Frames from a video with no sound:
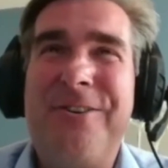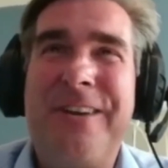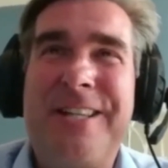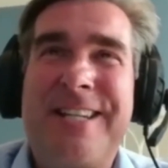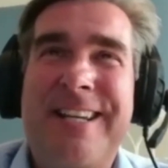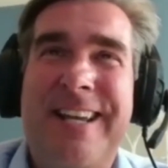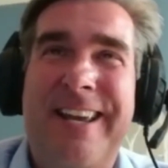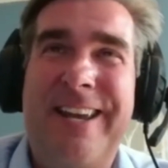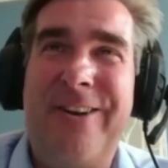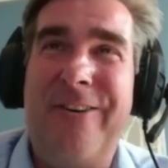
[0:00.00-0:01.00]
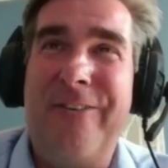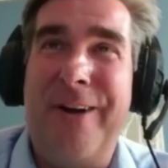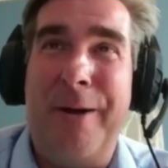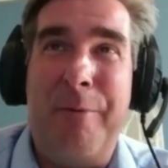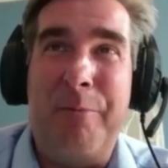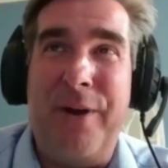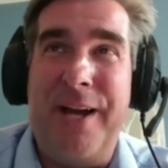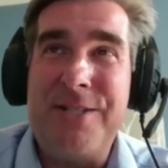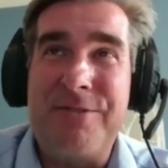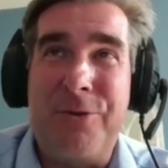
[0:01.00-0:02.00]
I'm
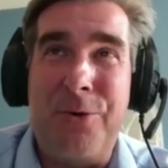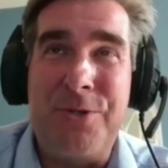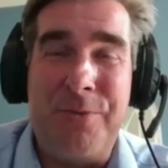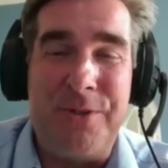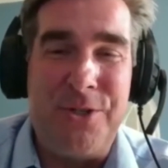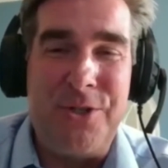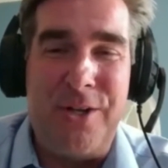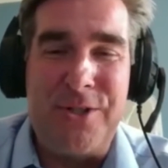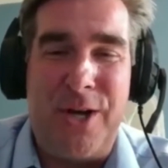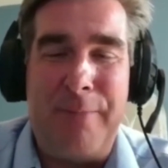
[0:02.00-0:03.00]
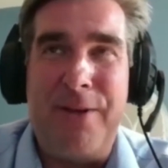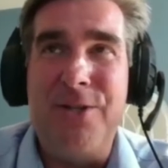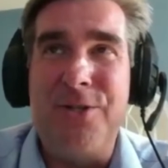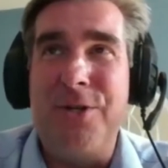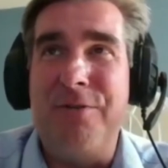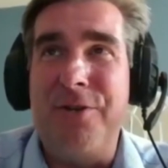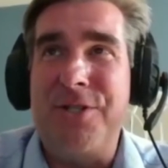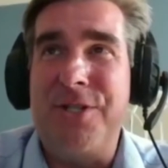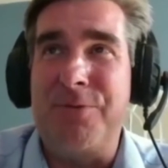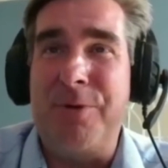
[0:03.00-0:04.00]
impressed. Of course, you went to Johns Hopkins
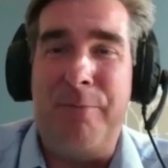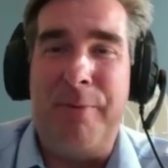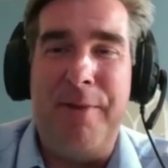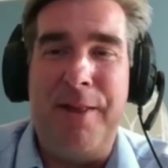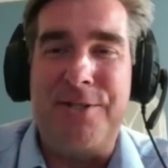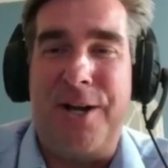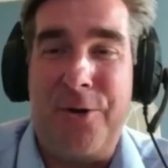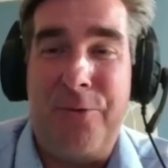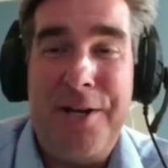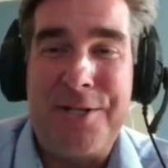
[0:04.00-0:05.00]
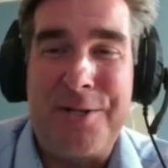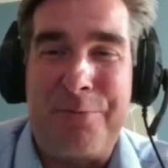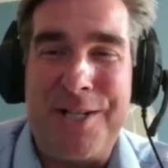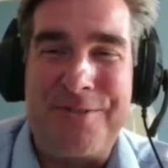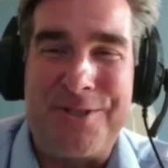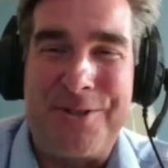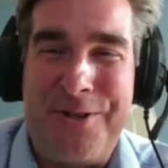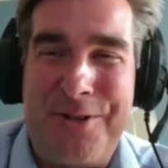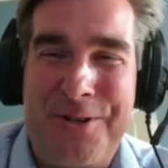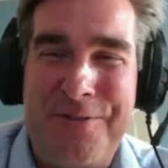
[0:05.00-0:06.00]
University as well. Maybe that's not quite as impressive as going
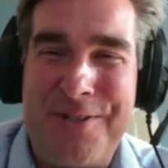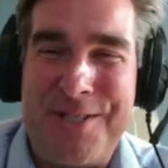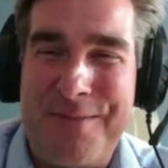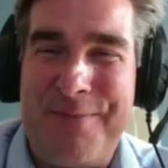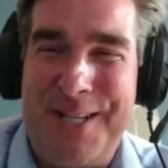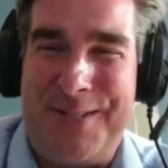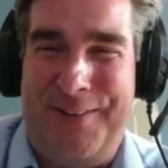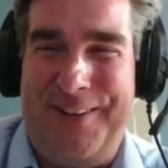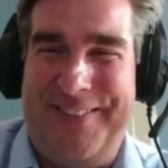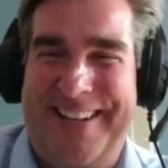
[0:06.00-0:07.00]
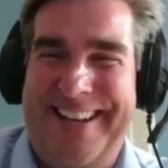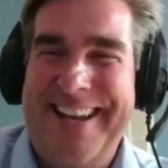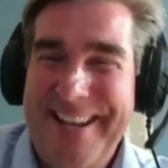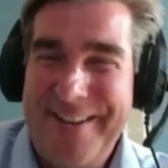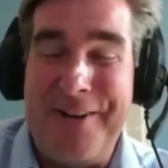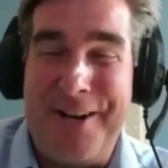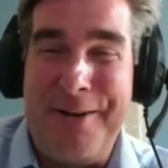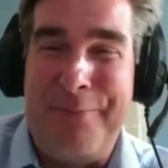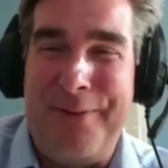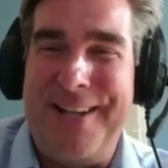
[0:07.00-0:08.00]
to the University of Pittsburgh, but very
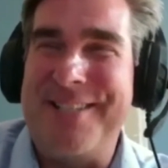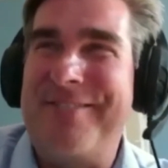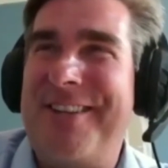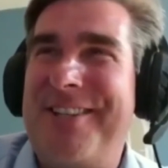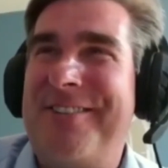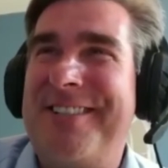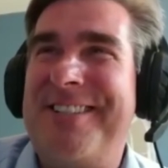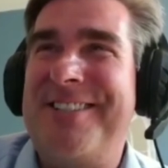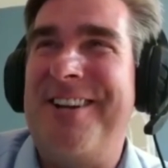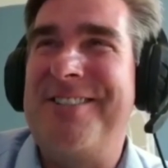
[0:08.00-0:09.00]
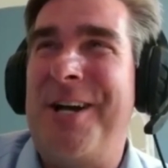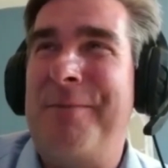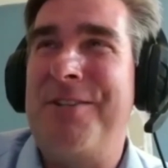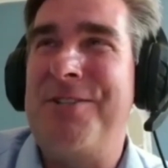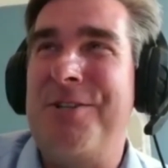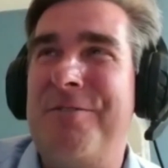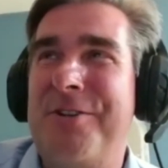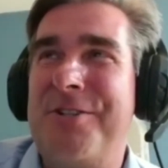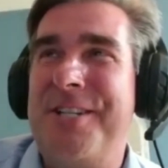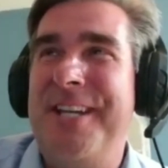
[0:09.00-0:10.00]
impressive that you went to Johns Hopkins
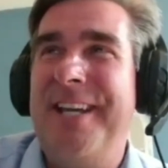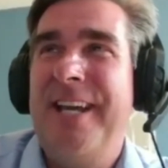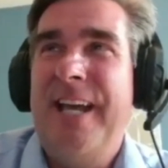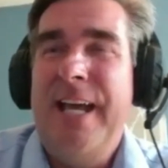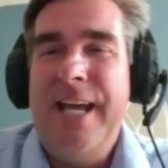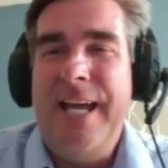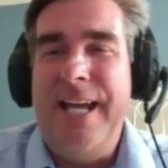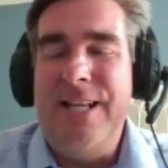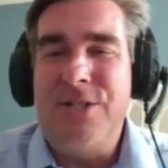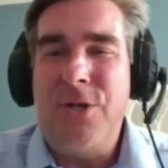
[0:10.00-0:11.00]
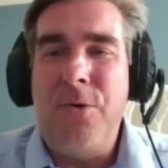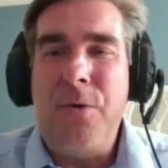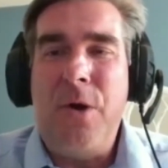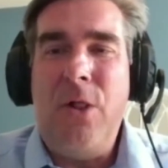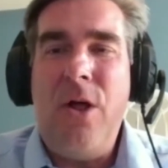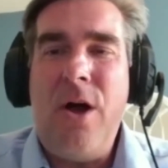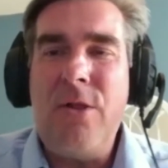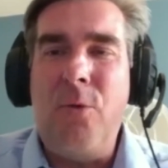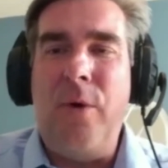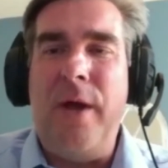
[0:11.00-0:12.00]
University. And so along
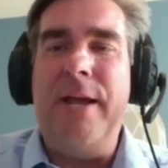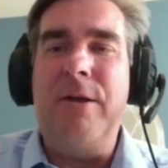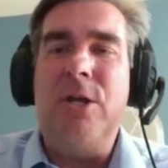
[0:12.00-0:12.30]
the way,